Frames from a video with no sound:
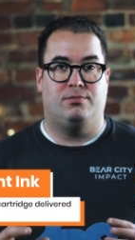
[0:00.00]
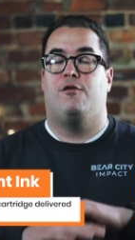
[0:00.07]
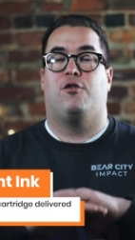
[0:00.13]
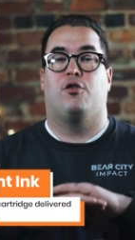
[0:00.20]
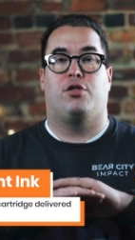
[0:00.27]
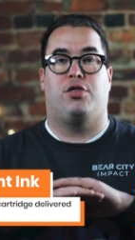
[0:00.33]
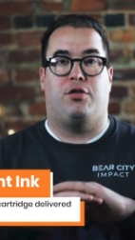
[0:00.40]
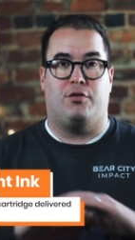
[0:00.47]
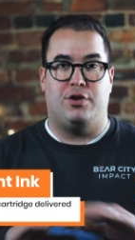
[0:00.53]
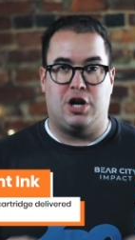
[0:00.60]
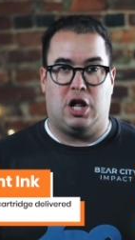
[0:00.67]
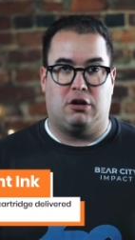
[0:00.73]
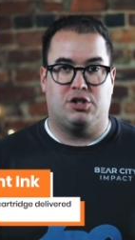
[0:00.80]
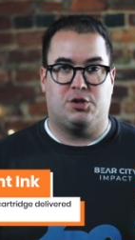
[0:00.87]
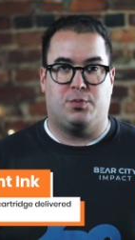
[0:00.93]
for
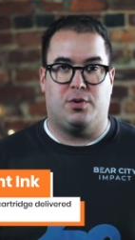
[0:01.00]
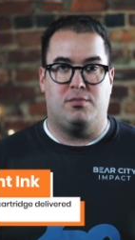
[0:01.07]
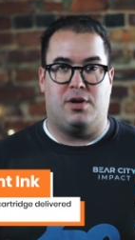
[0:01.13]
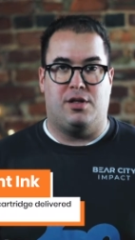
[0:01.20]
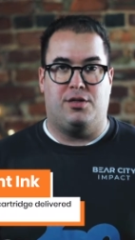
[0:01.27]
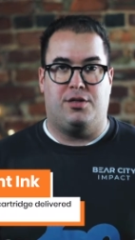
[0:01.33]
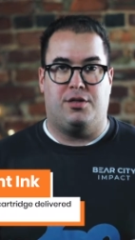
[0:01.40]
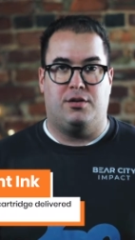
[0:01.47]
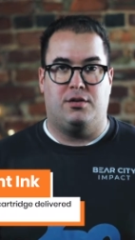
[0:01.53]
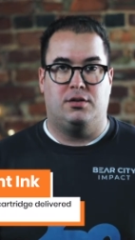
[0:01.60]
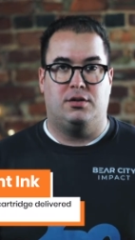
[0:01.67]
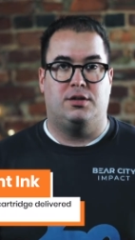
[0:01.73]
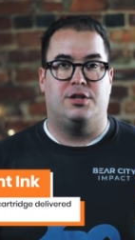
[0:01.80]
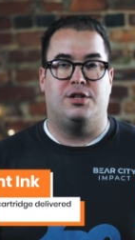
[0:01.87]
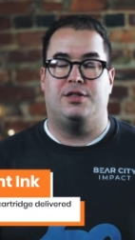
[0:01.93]
$3 per month.
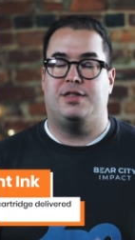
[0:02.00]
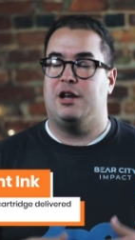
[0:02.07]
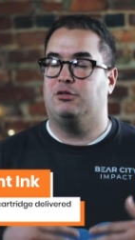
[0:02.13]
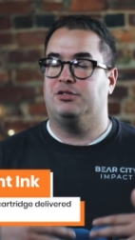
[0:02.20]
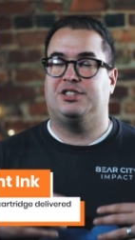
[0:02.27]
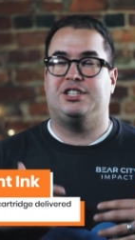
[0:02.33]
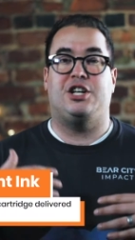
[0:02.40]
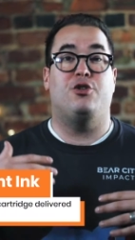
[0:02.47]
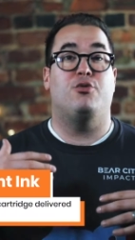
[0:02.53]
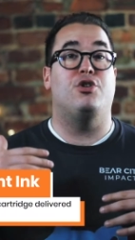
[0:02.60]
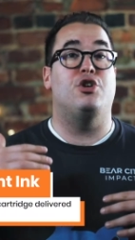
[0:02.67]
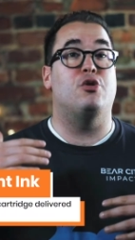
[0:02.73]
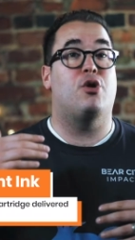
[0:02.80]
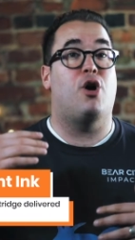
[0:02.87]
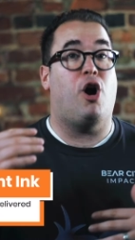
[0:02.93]
They don't send you a
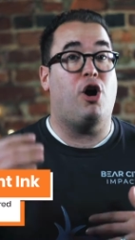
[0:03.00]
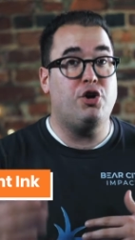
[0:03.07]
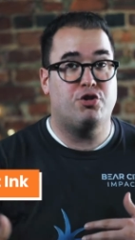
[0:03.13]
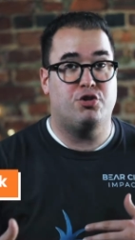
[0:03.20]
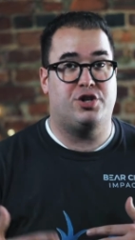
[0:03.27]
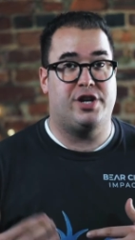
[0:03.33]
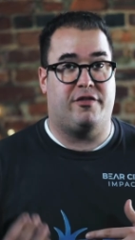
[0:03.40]
new cartridge